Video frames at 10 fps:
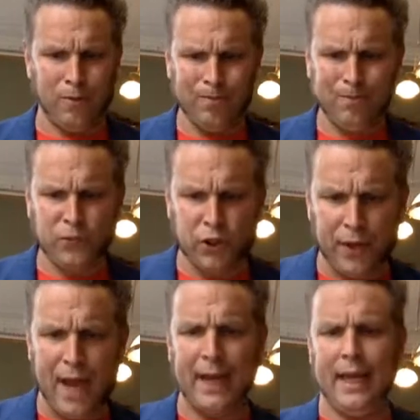So that
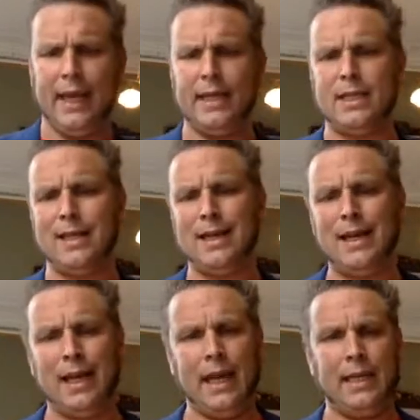is
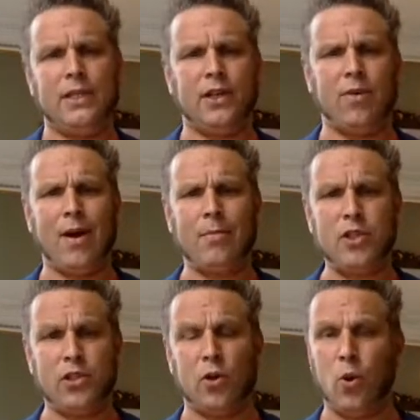Instagram
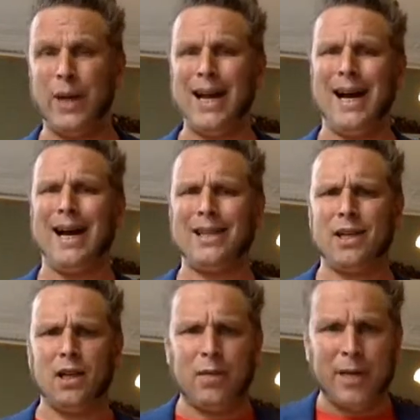story ads are going to
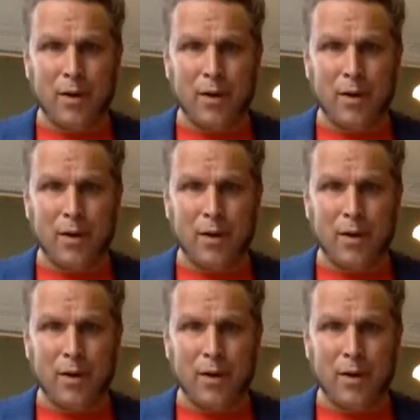become